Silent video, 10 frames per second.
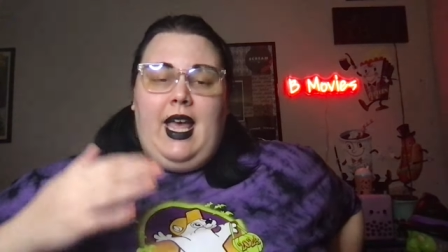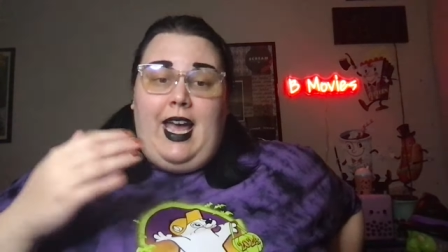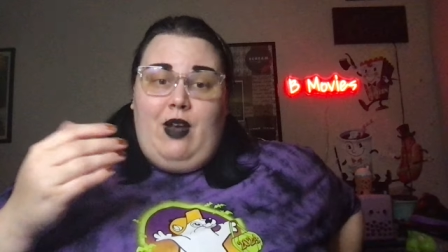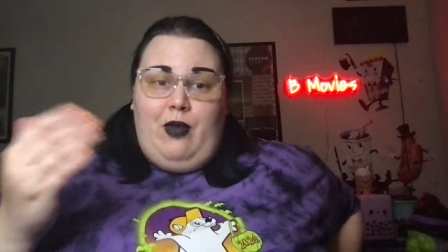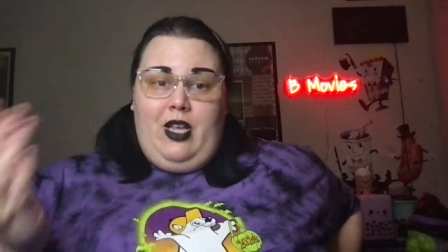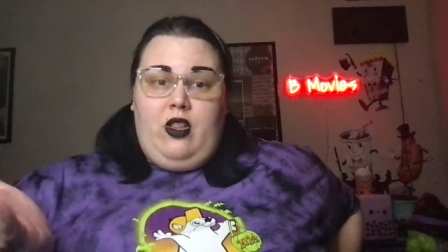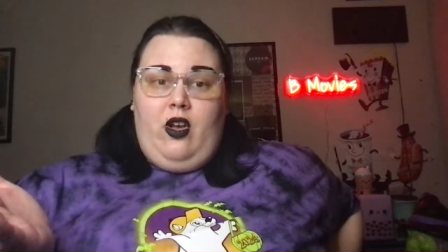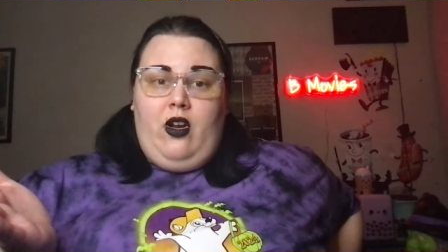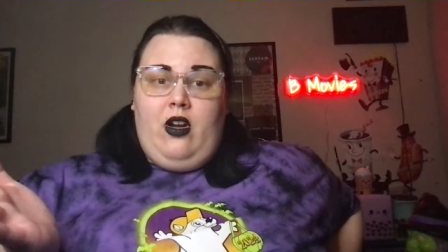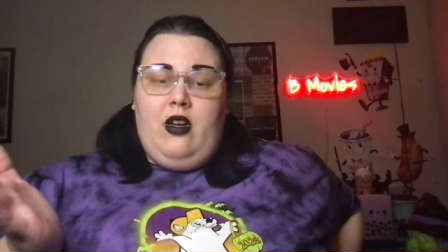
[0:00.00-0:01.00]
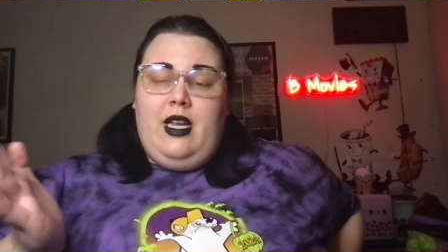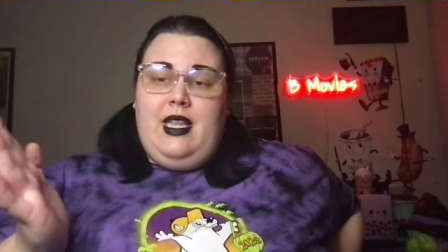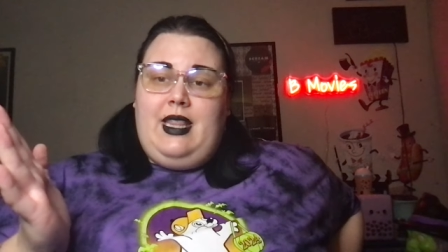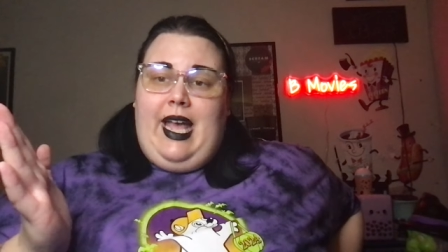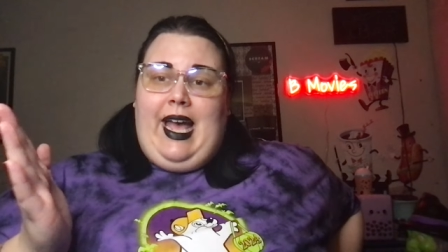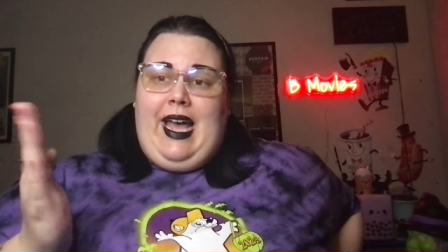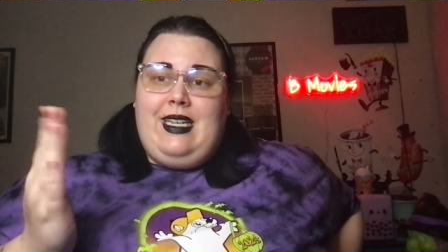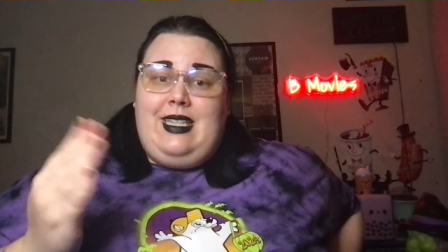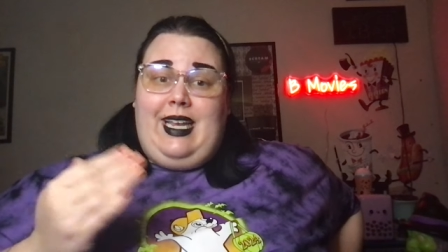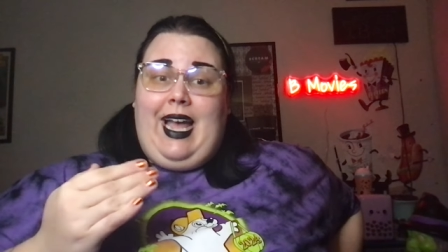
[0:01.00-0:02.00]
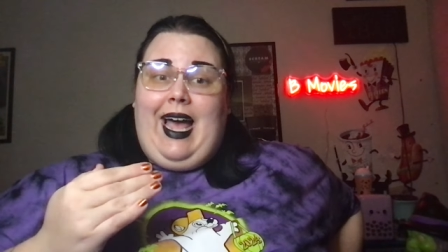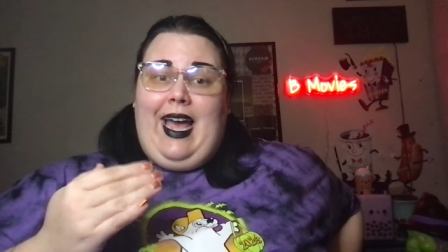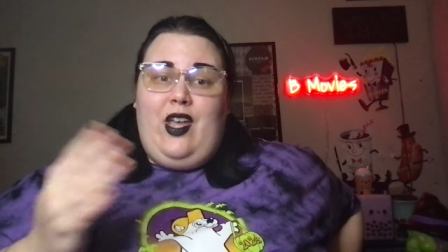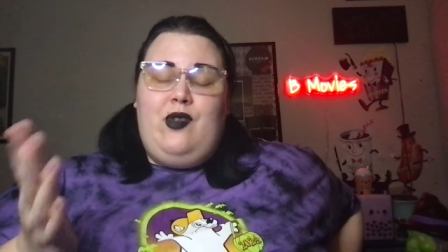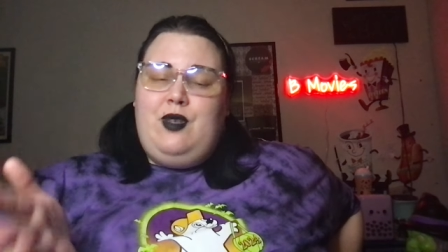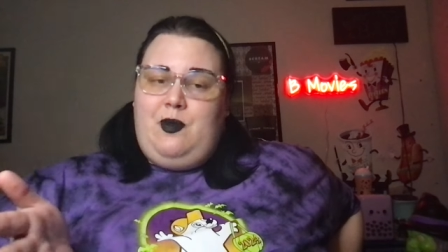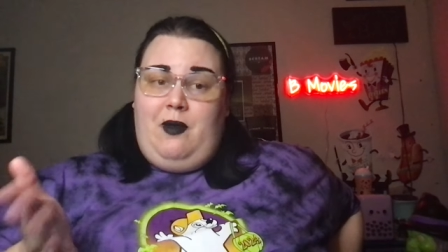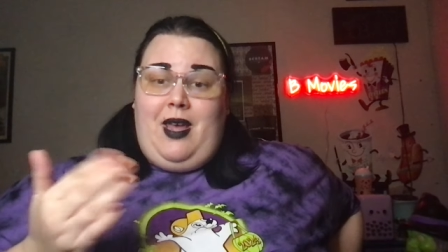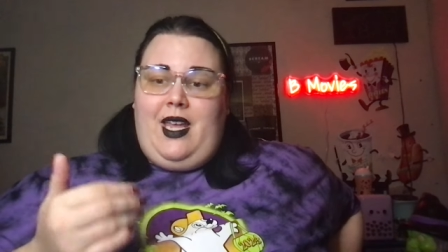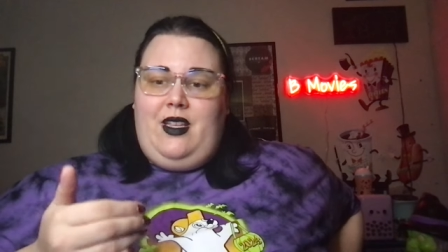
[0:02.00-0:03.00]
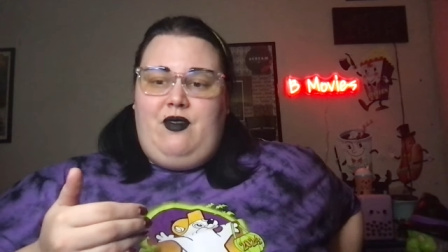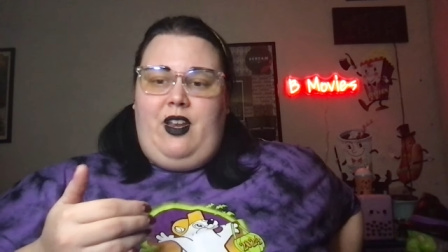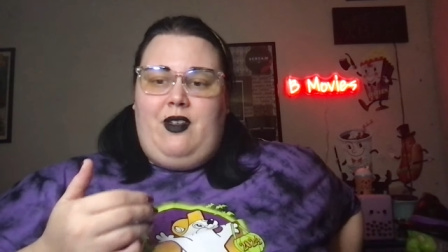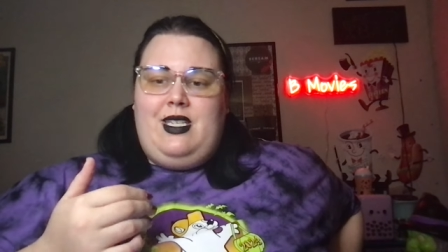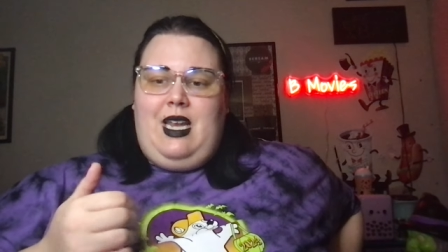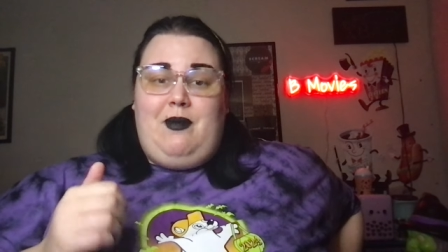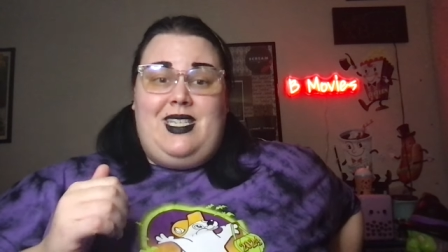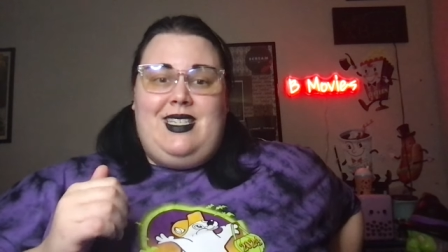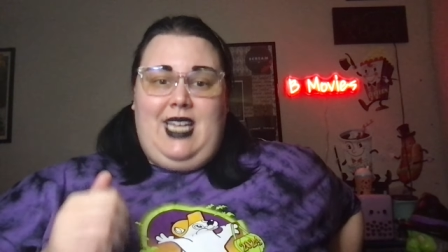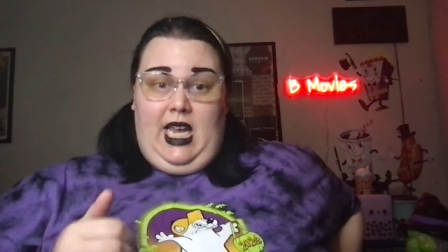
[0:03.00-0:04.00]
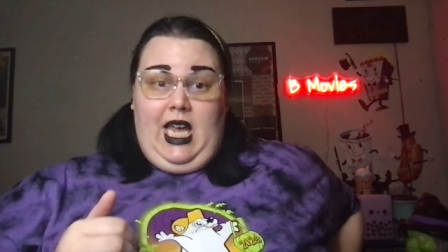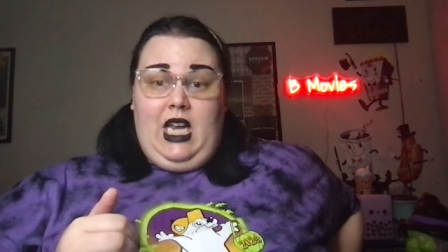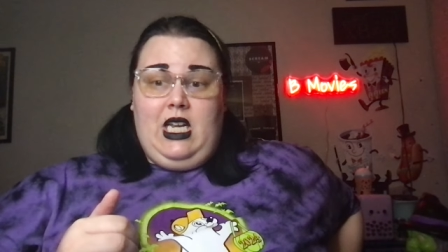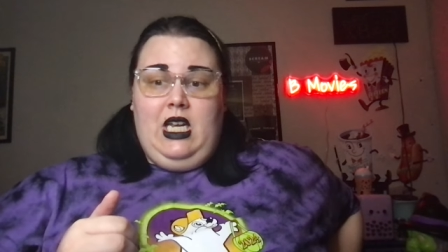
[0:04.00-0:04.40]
And we learn that the guy who has been making this video, his name is Segan.